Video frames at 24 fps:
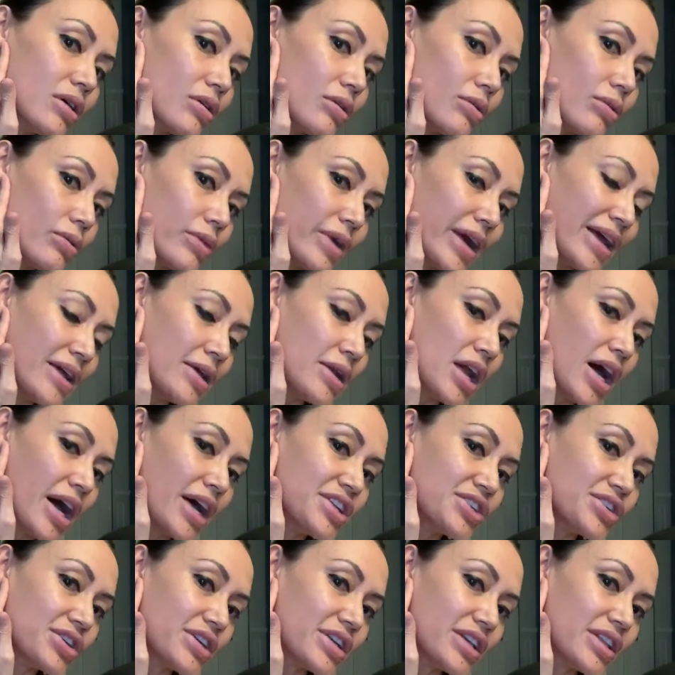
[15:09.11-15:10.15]
right
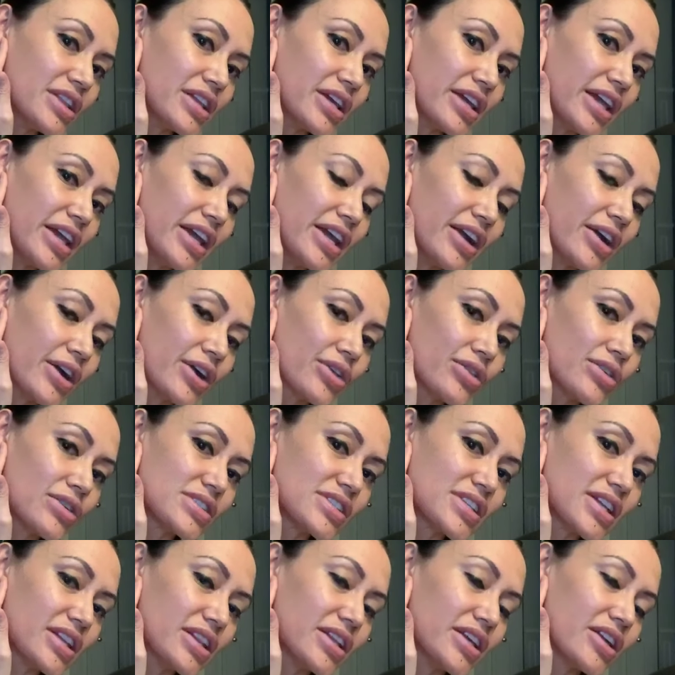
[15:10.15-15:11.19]
underneath the ear, there's
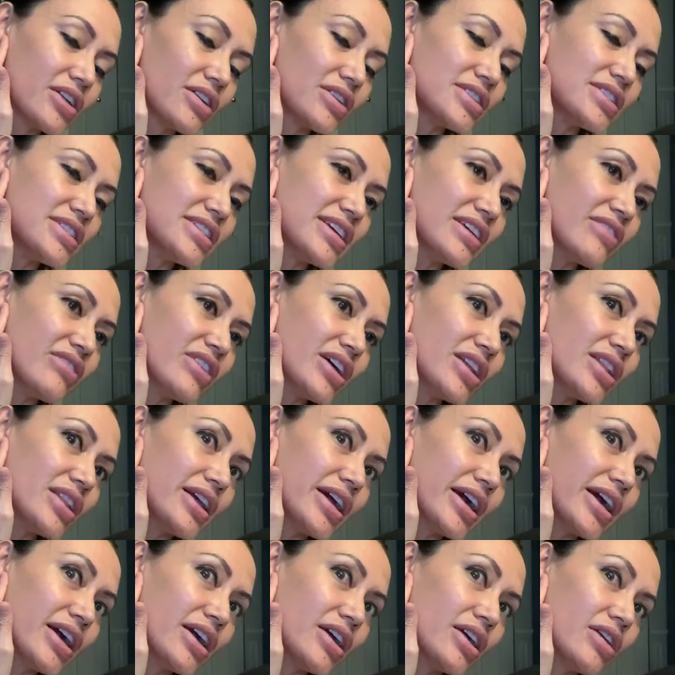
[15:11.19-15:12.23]
a little divot
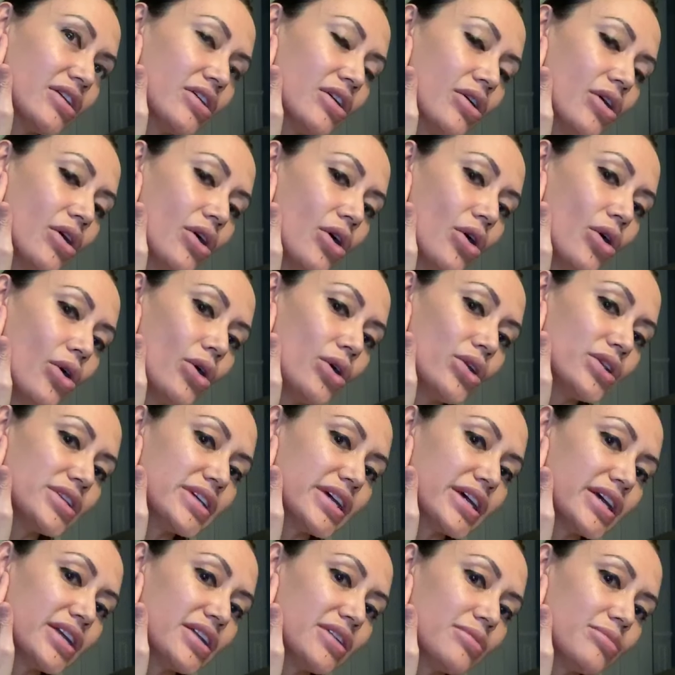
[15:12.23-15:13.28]
there. Hold
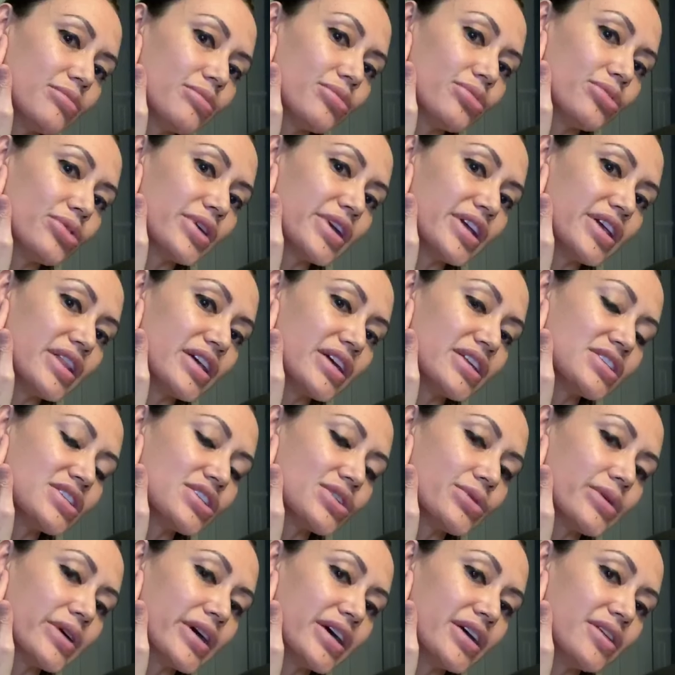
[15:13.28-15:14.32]
it, breathe
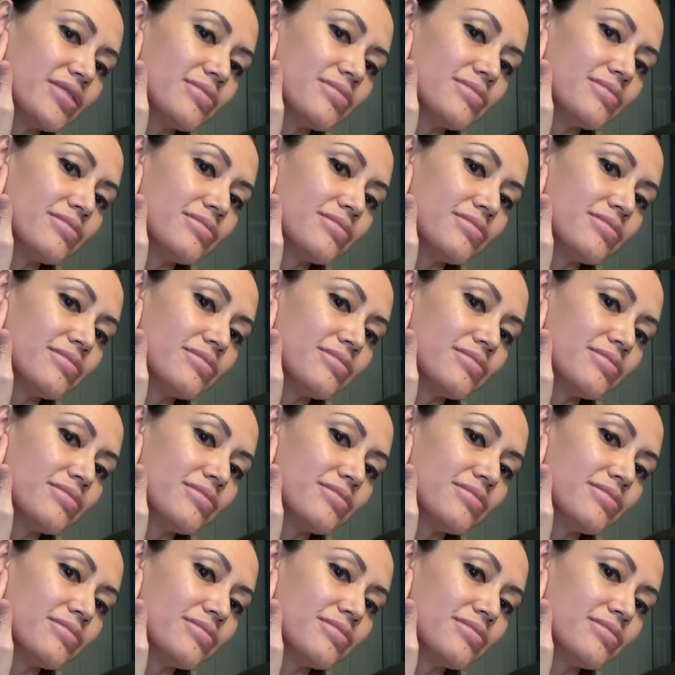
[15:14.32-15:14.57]
into it.